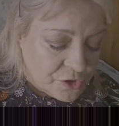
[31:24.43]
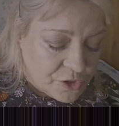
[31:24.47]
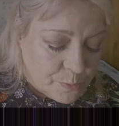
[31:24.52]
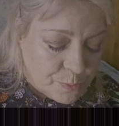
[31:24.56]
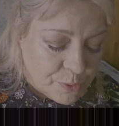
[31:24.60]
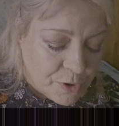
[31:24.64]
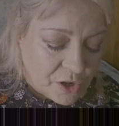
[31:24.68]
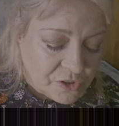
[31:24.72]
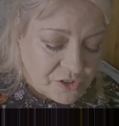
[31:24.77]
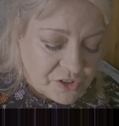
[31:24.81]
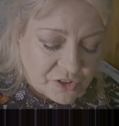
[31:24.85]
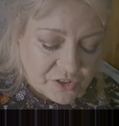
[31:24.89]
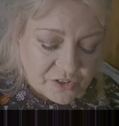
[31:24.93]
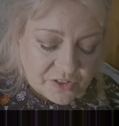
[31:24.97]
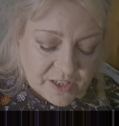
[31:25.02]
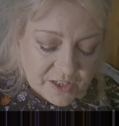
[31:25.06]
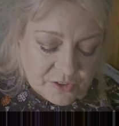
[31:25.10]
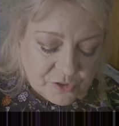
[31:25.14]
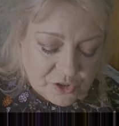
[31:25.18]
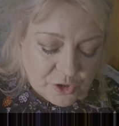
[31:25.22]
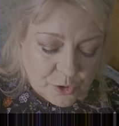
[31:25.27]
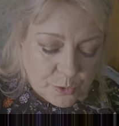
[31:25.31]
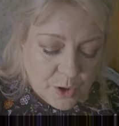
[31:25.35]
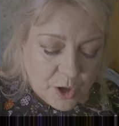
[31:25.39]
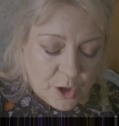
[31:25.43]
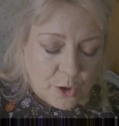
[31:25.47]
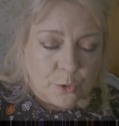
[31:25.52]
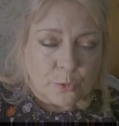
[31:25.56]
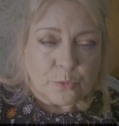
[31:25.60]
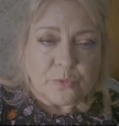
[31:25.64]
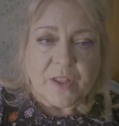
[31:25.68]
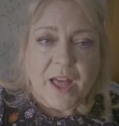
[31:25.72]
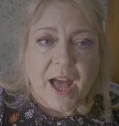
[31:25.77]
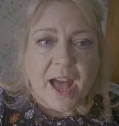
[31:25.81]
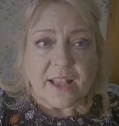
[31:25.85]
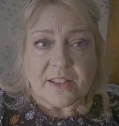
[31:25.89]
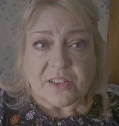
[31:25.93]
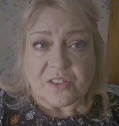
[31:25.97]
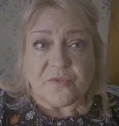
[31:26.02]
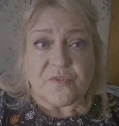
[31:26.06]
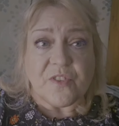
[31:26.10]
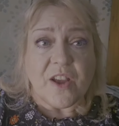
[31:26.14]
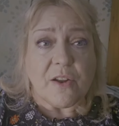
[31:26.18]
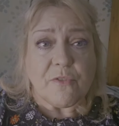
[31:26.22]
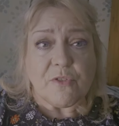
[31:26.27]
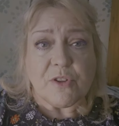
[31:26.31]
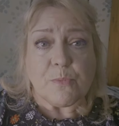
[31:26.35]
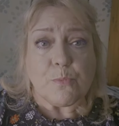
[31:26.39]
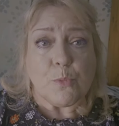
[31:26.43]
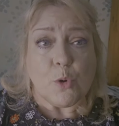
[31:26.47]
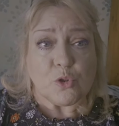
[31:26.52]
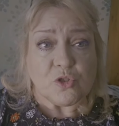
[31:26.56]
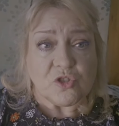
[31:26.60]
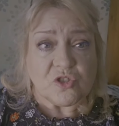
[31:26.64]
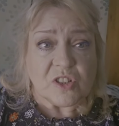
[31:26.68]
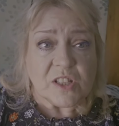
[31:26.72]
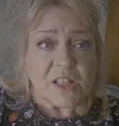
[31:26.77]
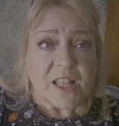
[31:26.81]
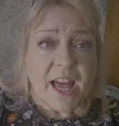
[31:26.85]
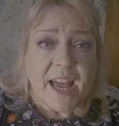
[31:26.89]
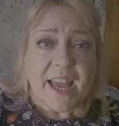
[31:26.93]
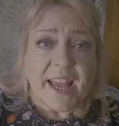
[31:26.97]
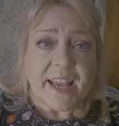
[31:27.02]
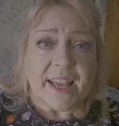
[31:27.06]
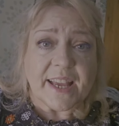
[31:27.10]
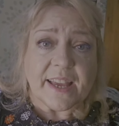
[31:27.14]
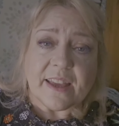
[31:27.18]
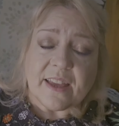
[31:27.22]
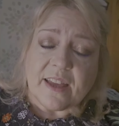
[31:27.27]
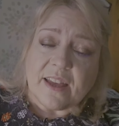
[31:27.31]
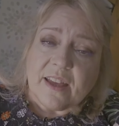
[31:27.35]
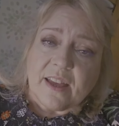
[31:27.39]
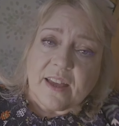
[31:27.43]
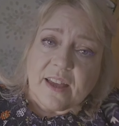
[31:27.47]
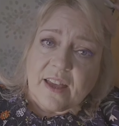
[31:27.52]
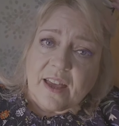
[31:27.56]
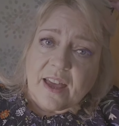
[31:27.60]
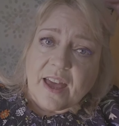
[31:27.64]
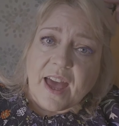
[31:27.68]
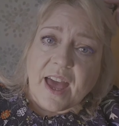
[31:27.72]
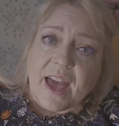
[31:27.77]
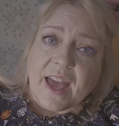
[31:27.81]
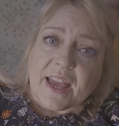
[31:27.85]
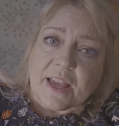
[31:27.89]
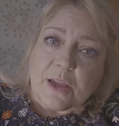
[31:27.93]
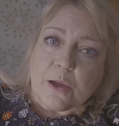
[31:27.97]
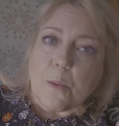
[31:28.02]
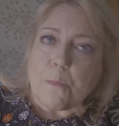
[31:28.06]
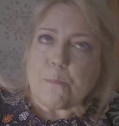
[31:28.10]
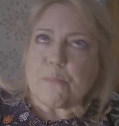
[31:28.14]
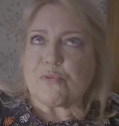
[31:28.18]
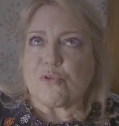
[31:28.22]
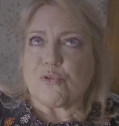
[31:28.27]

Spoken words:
the other product I do own that is very much like a